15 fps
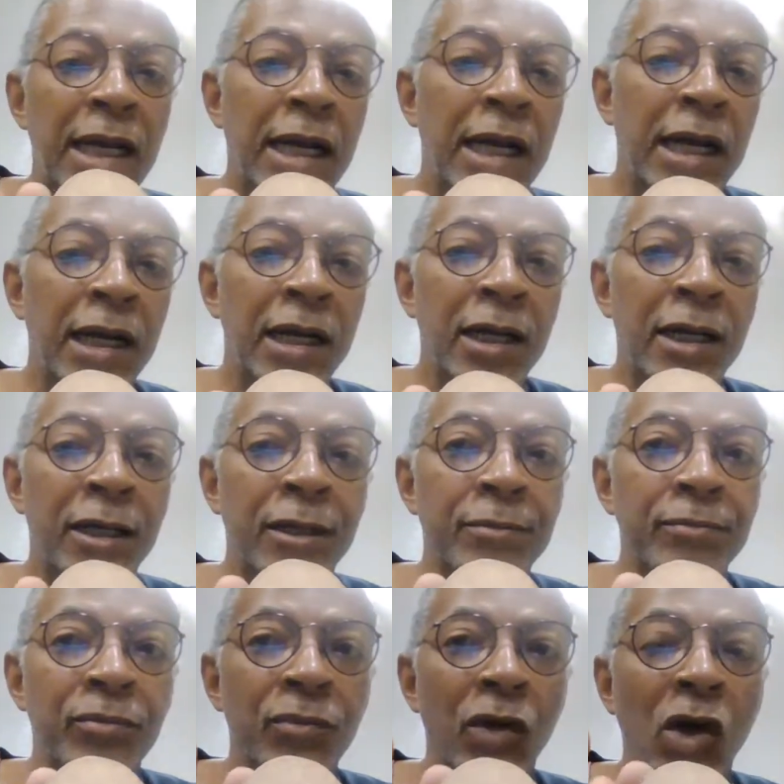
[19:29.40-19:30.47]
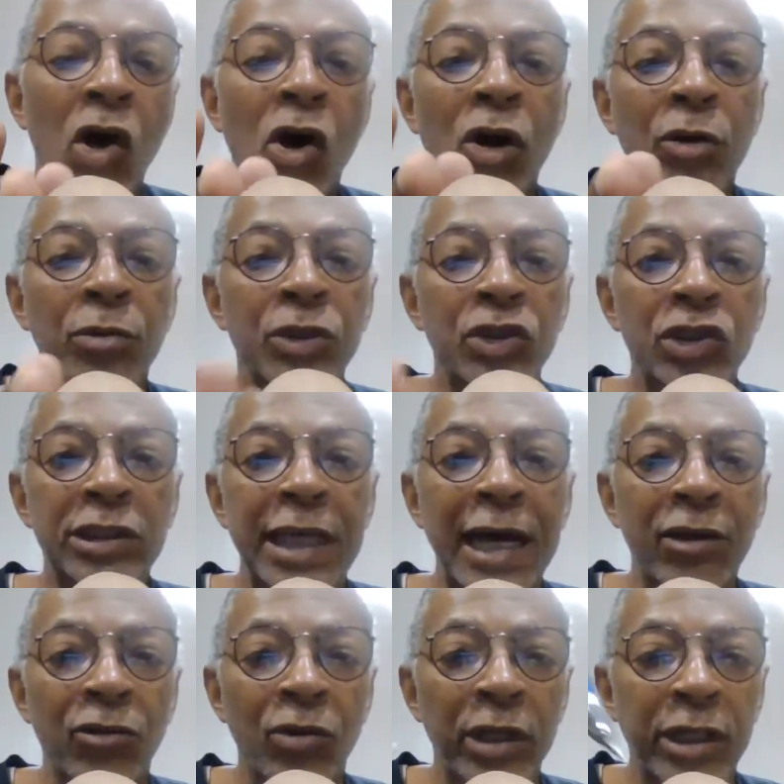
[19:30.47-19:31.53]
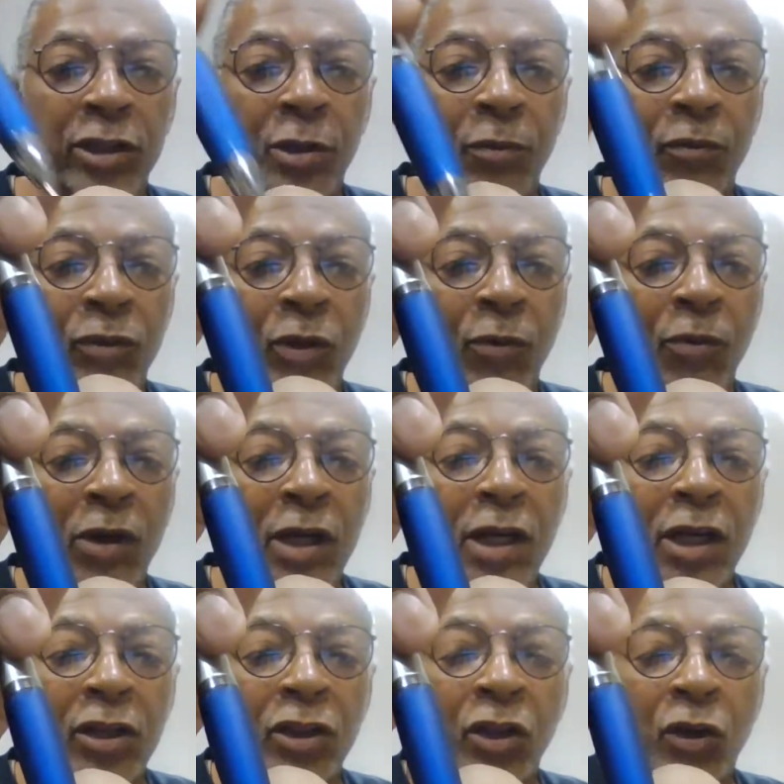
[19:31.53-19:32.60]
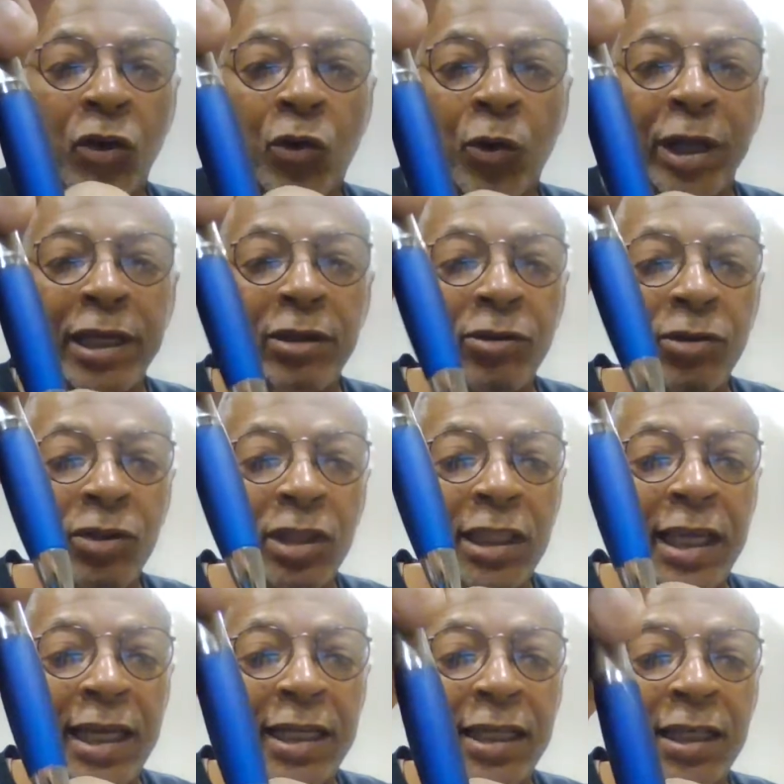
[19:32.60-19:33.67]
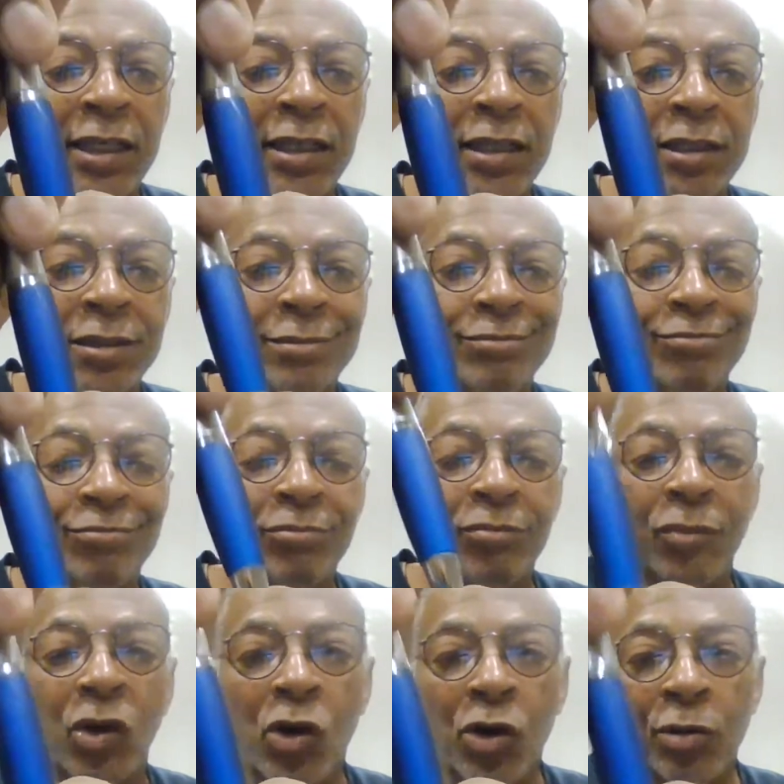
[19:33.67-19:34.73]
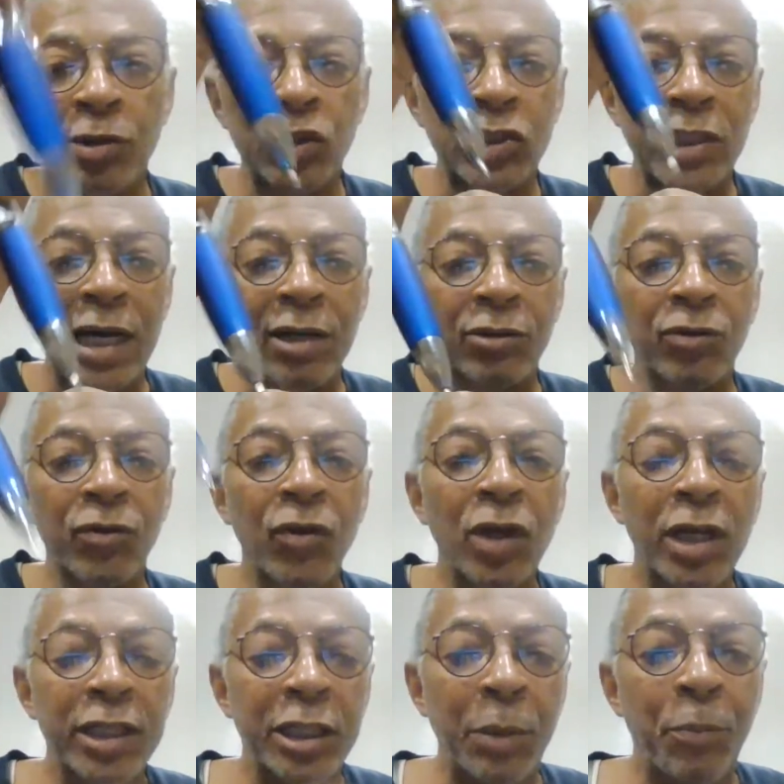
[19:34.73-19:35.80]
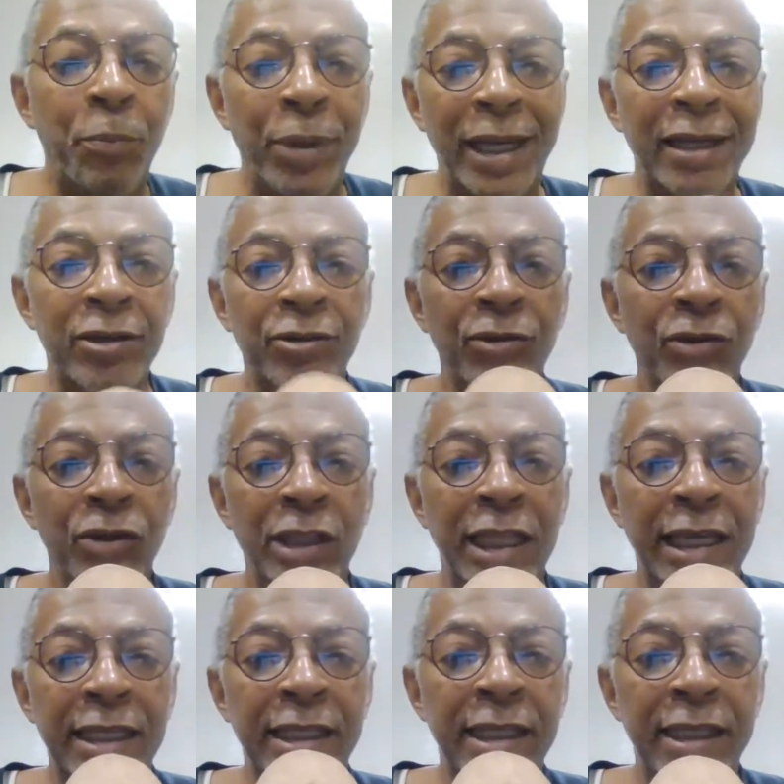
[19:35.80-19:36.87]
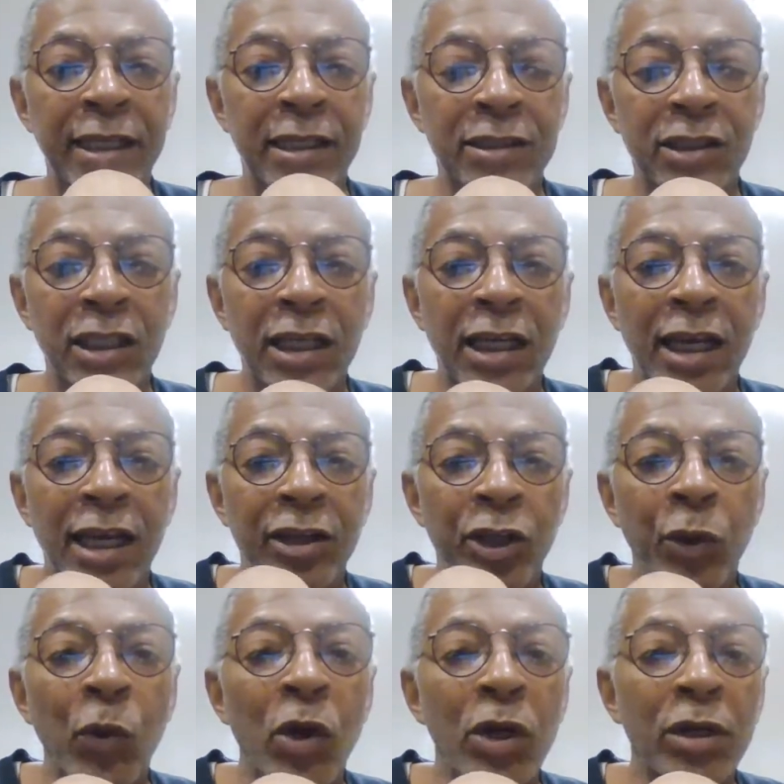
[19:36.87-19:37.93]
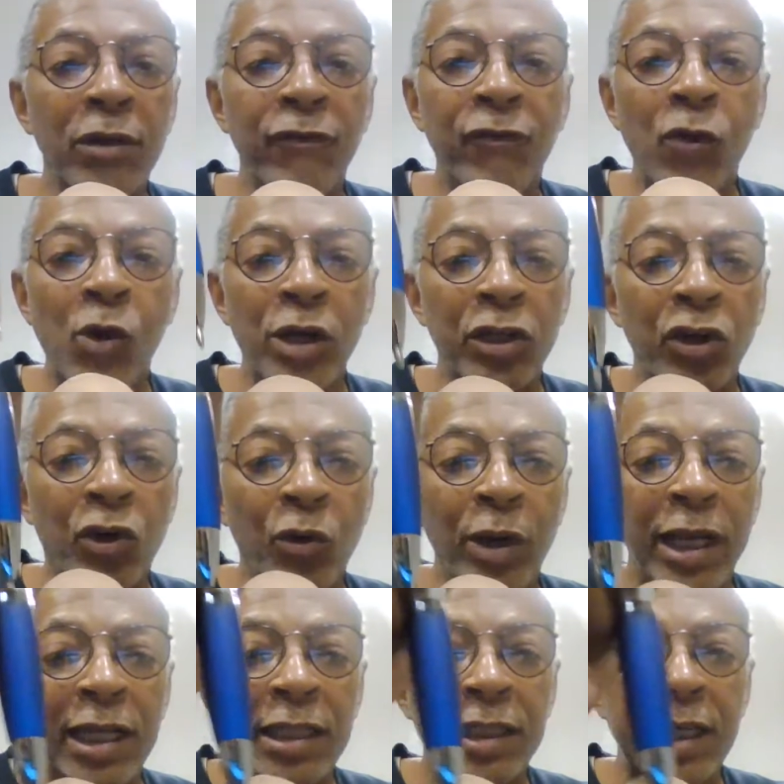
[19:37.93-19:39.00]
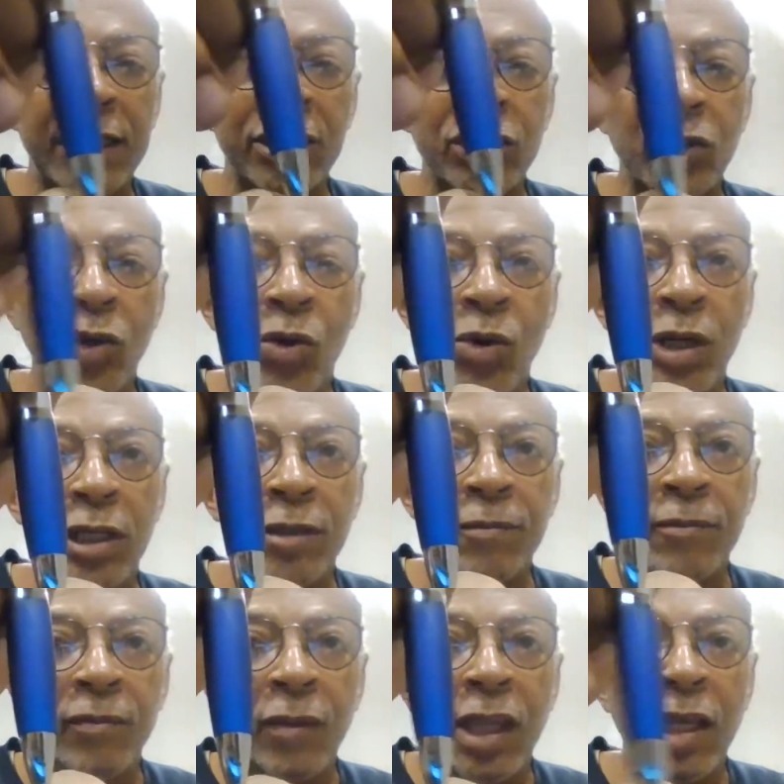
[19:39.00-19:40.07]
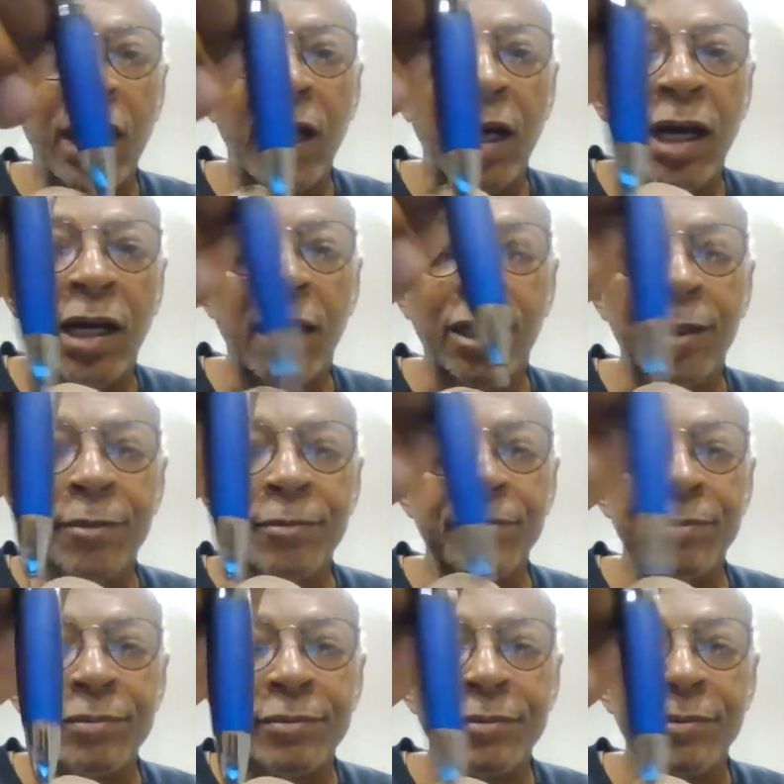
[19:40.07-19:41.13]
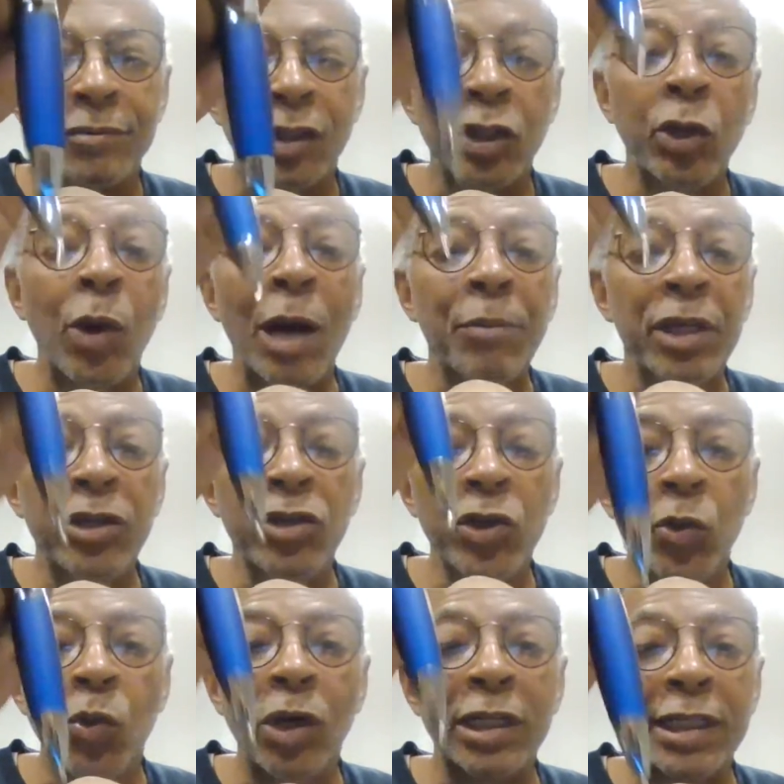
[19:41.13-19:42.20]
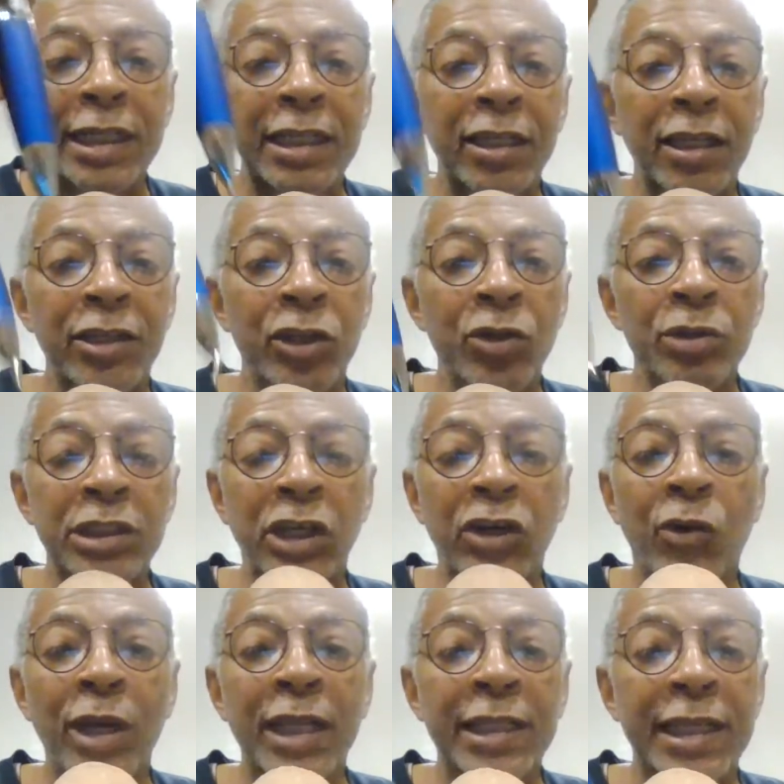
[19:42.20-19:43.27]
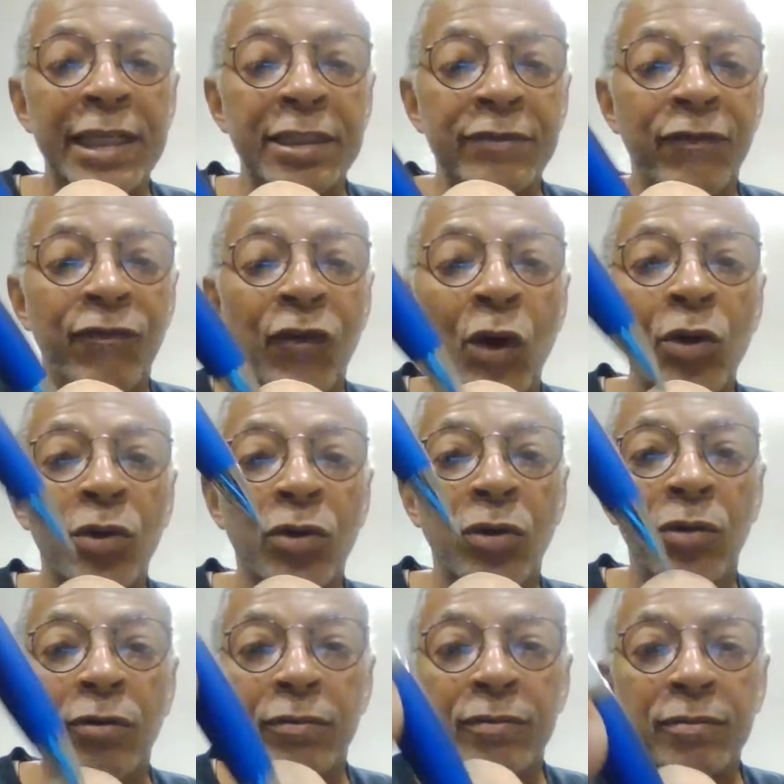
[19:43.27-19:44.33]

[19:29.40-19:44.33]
horizontally. The greater that it is horizontal, the better that is. You want to avoid grain that is going. You want to use a grain that is vertical,